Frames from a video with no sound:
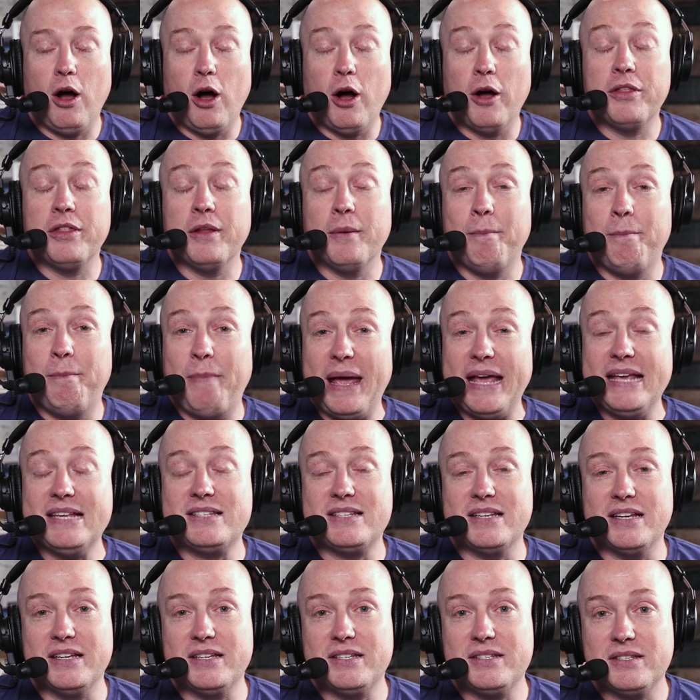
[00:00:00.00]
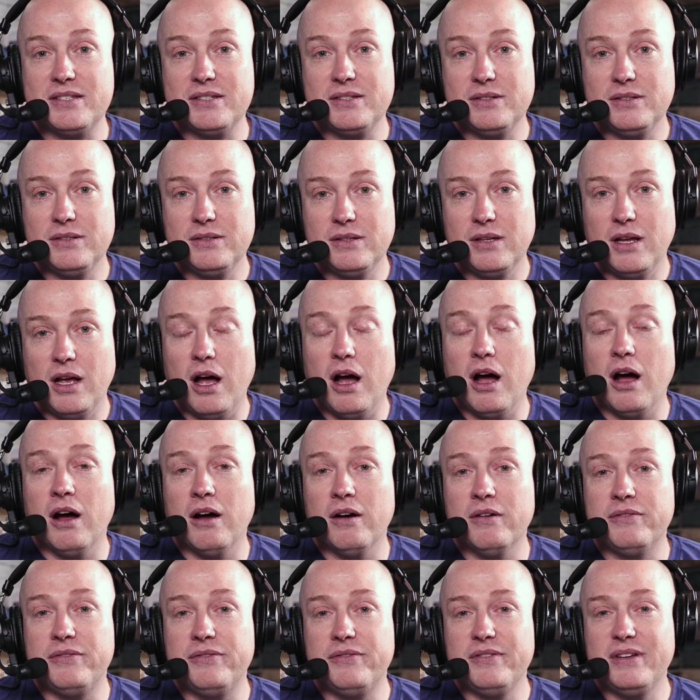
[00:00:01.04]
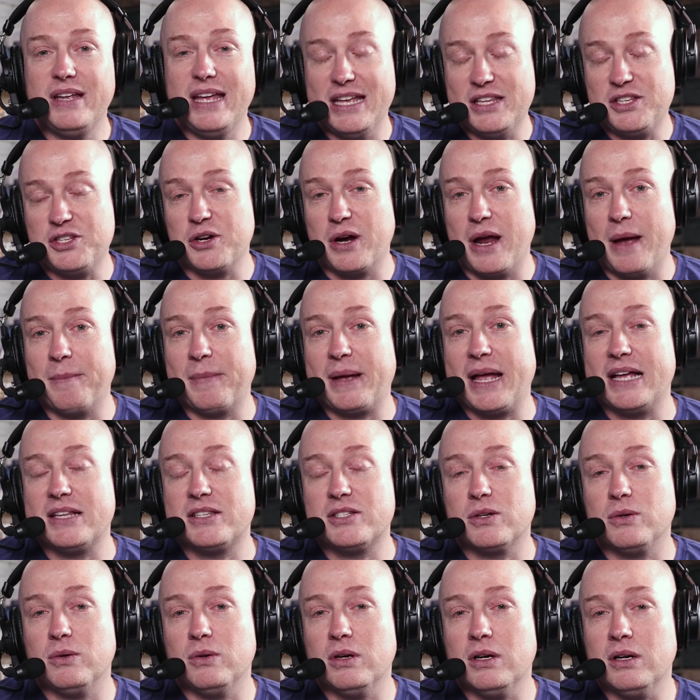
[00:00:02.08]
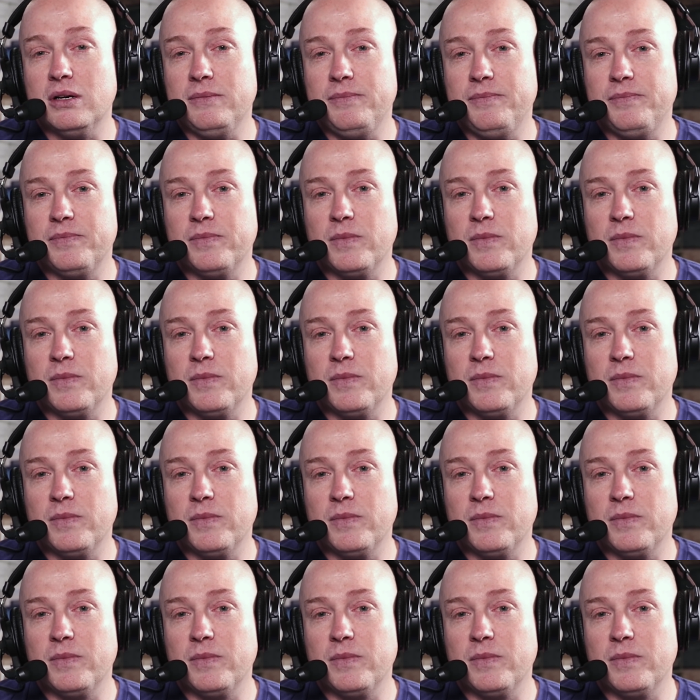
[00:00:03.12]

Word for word: on the basis of it's your MCAT score,